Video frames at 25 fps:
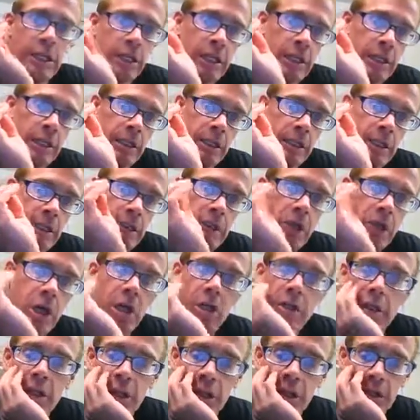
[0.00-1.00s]
in
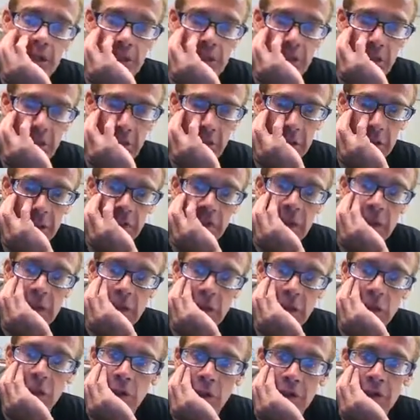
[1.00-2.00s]
context of
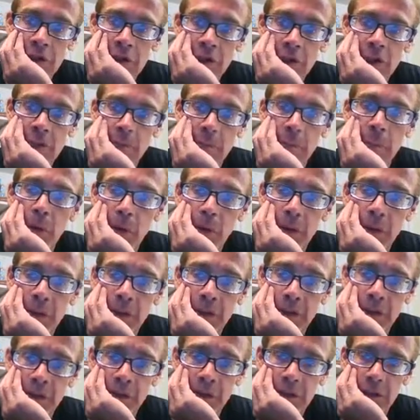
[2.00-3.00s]
encouraging
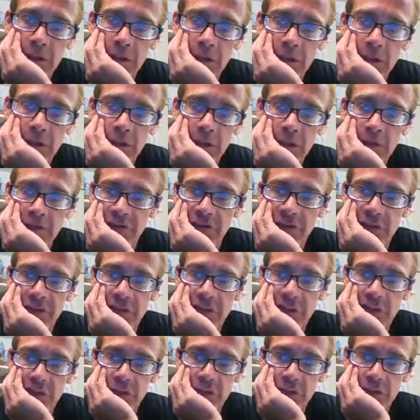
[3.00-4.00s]
bullying,
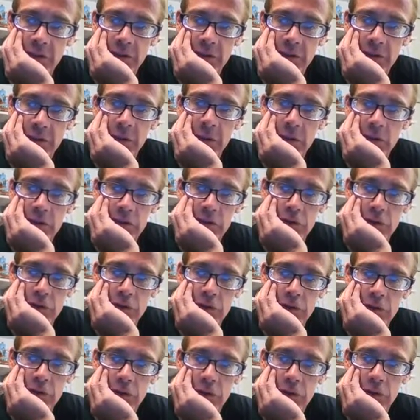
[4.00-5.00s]
physical,
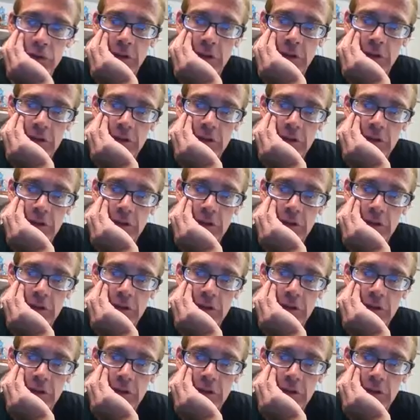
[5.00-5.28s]
emotional,